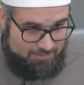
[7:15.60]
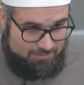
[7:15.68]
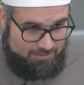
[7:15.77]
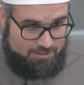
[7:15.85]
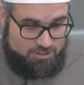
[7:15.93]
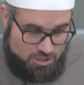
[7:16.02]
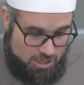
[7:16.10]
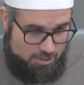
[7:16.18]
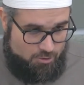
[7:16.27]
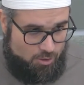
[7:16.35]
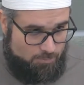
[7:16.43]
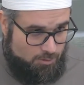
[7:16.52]
And it's not
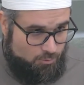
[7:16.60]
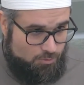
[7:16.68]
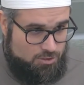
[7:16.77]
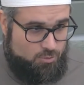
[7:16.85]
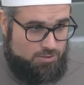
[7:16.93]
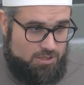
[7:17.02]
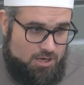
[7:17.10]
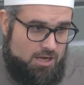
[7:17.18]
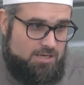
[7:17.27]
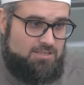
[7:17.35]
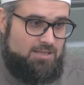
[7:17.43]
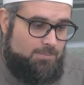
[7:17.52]
normal, which is going to
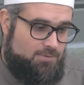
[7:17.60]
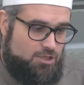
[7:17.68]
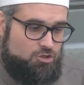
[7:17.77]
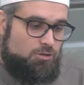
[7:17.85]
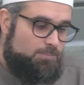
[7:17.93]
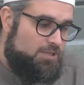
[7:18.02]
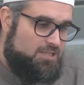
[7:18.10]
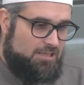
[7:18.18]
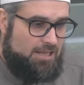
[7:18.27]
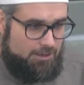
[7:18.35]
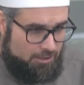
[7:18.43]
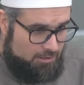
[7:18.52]
cause them discrepancy
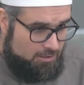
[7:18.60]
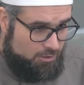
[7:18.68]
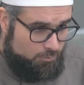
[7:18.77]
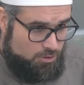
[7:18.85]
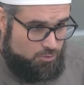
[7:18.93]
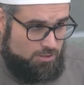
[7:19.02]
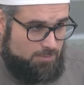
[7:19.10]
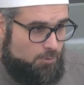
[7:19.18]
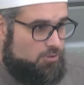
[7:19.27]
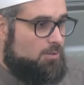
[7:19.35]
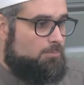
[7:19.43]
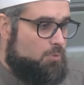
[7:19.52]
later, which is going to
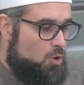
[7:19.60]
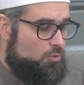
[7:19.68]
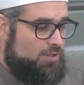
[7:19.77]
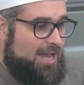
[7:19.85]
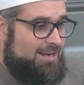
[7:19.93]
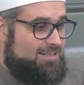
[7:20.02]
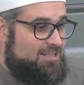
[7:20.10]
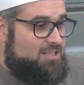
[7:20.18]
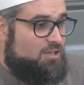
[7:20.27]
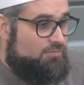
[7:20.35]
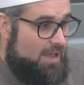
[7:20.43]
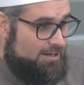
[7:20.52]
put them both at a
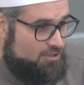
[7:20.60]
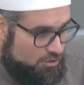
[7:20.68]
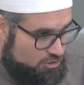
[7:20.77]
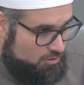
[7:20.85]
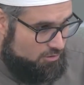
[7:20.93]
disadvantage.